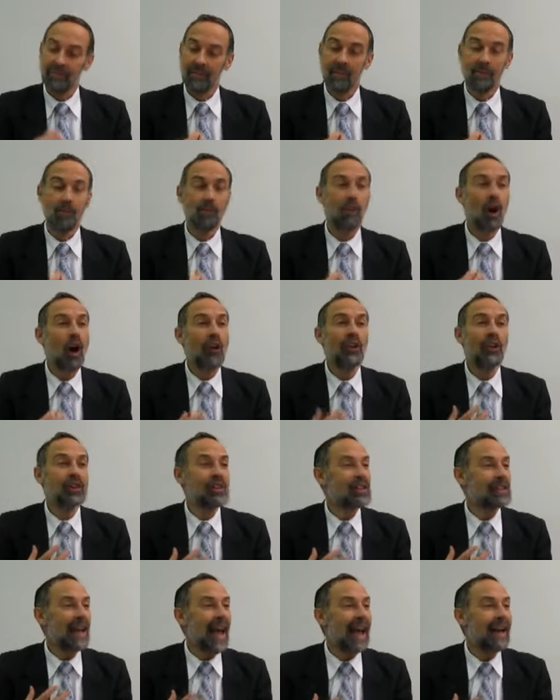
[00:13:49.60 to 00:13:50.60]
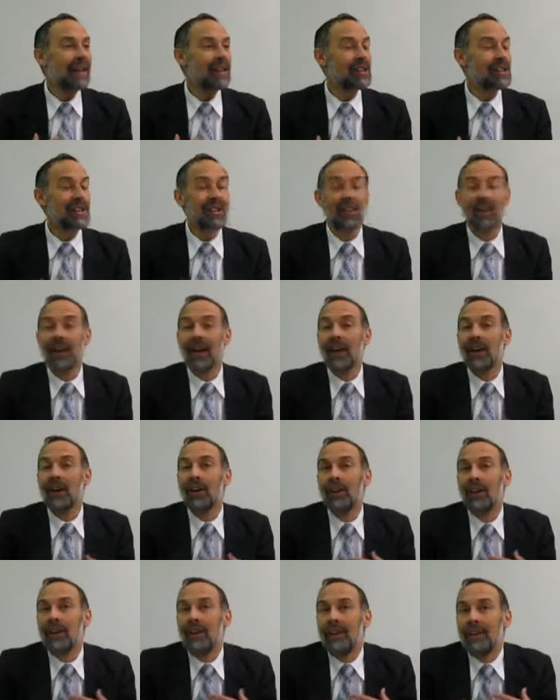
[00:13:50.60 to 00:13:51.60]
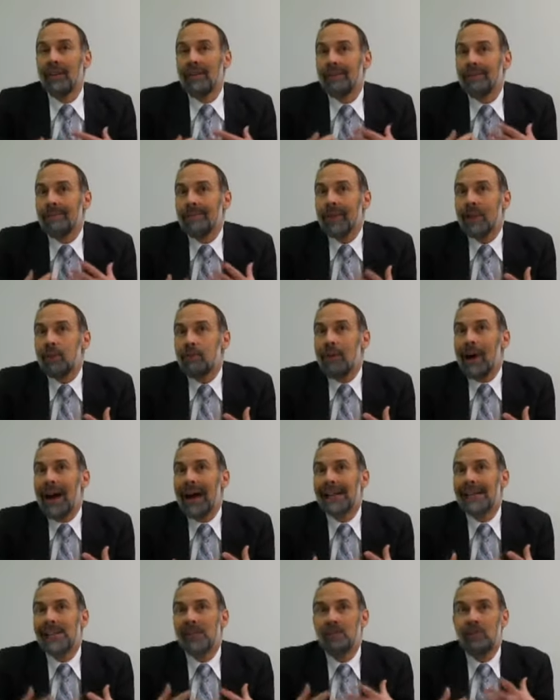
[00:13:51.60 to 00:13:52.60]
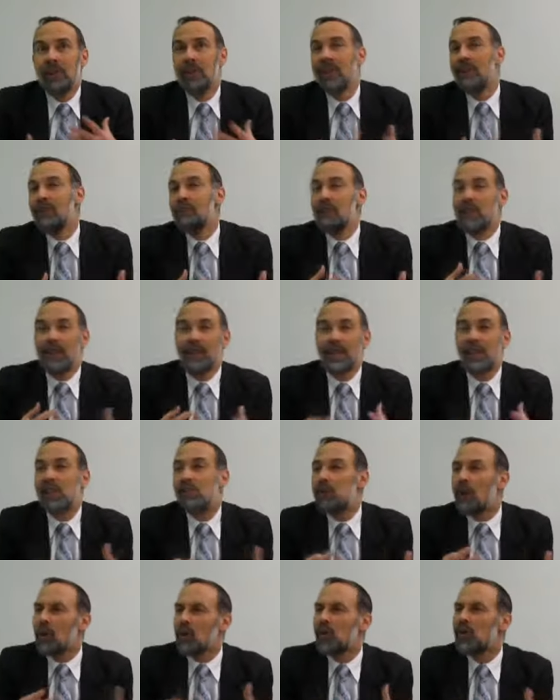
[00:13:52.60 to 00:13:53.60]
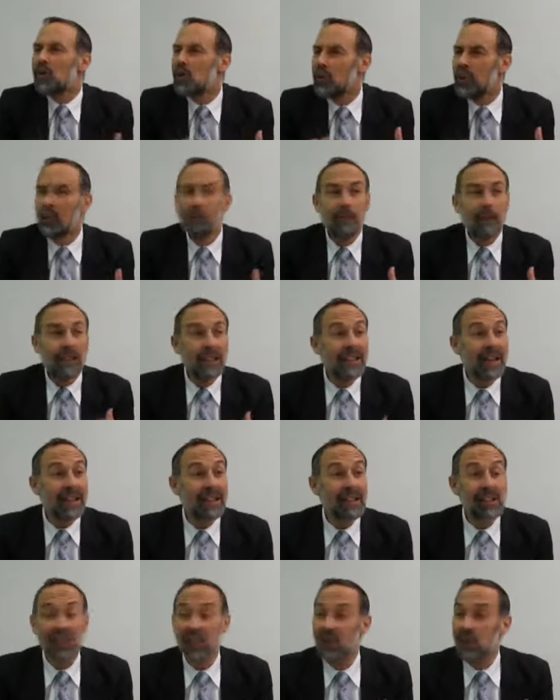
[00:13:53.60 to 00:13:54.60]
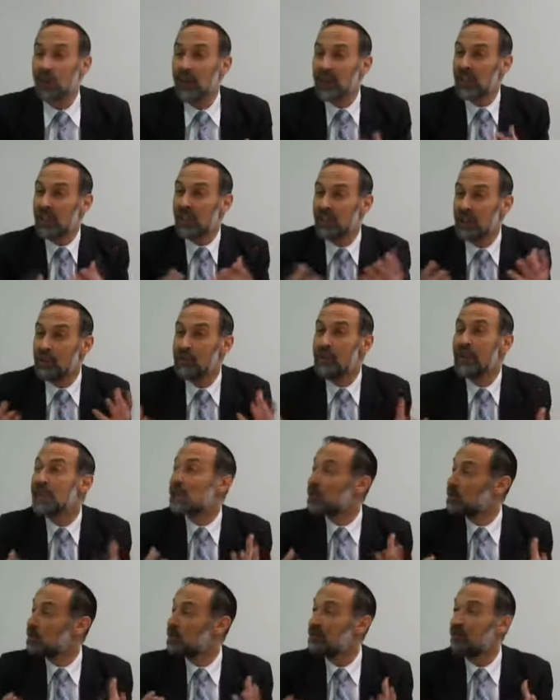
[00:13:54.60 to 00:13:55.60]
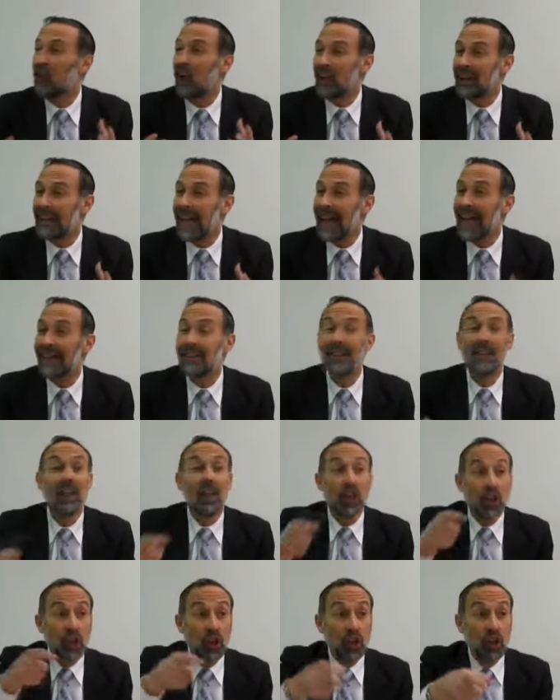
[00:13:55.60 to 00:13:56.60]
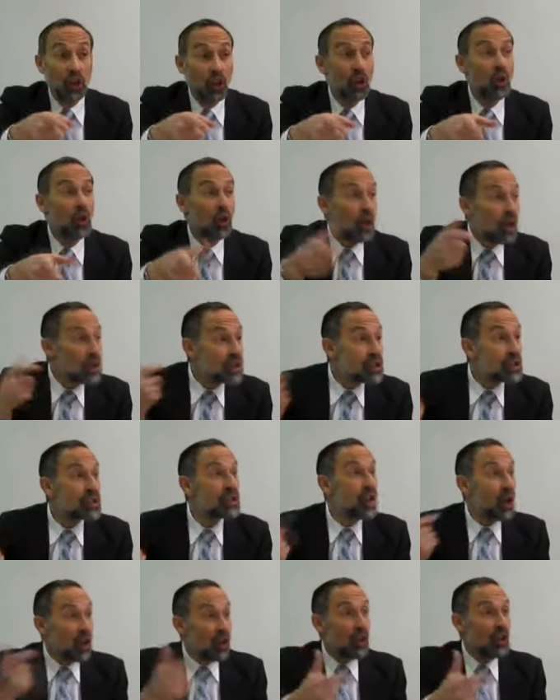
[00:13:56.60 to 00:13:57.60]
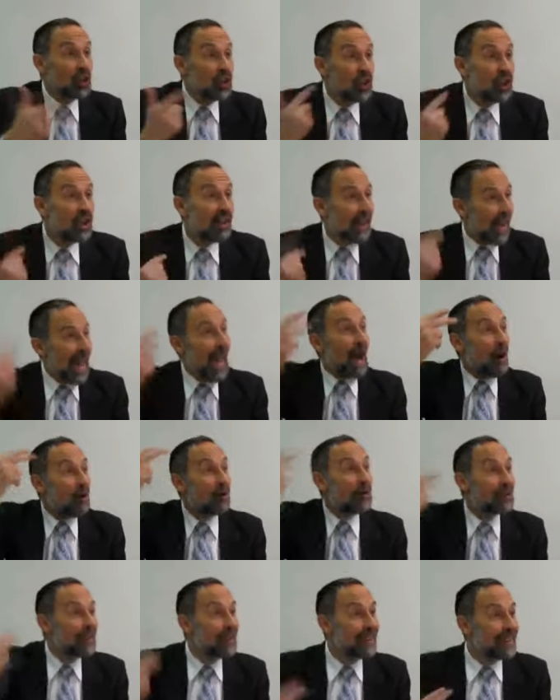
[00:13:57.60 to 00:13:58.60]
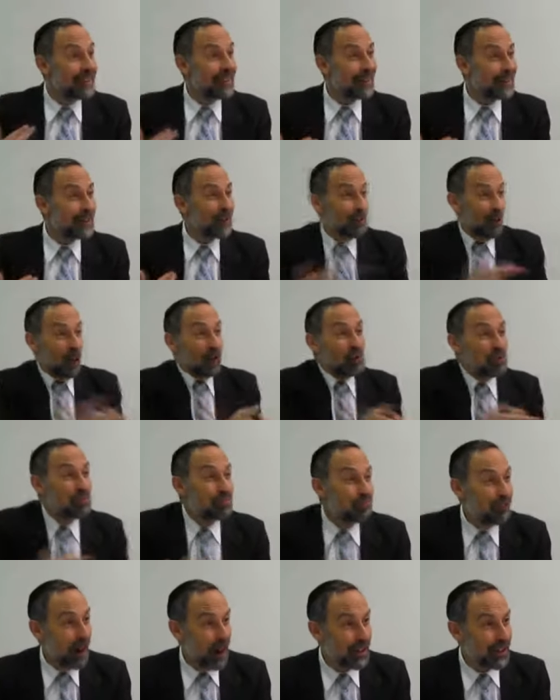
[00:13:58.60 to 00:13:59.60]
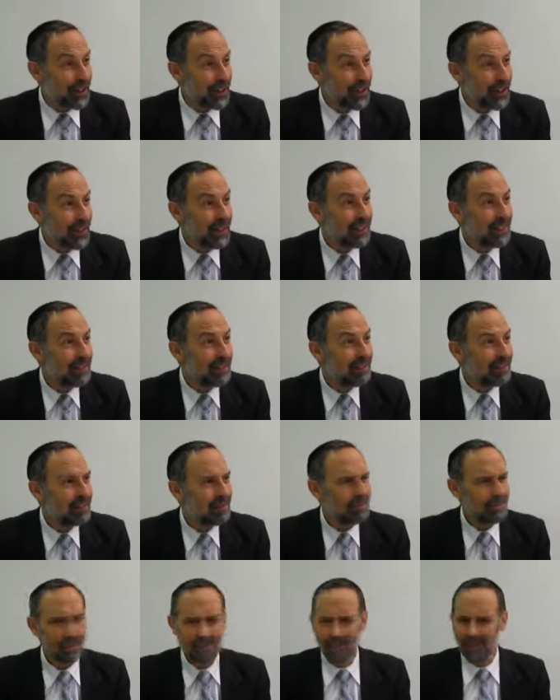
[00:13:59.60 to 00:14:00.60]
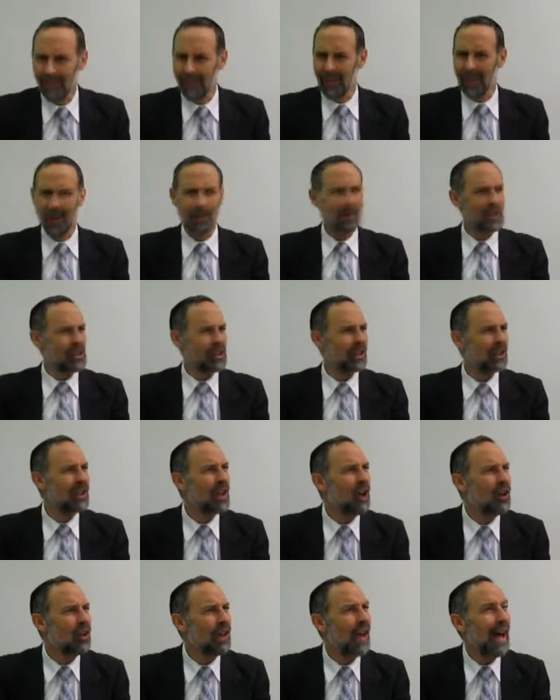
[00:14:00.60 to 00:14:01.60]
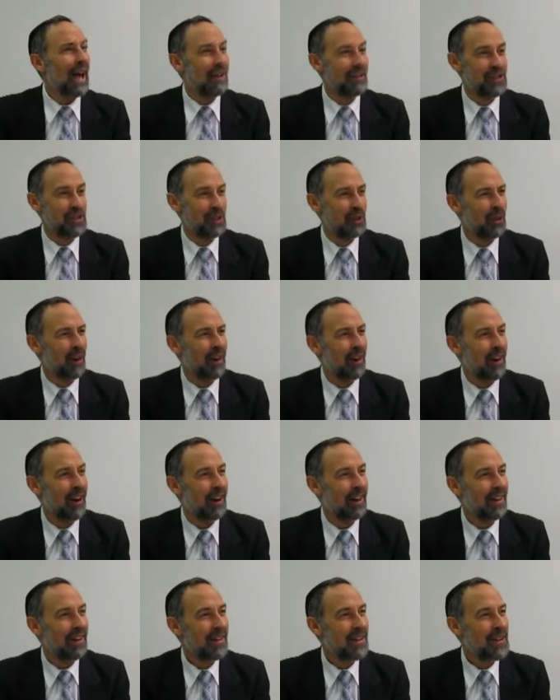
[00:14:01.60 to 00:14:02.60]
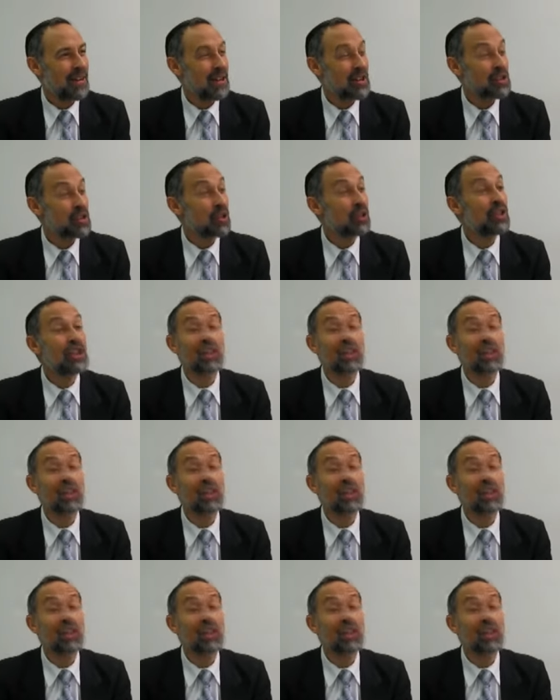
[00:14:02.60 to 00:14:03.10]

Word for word: moral status, to their possibility of being exposed to a humiliating situation. If the Mitzvah would find out, you sold our leader, your own brother? What a bunch of lowlives you are. So to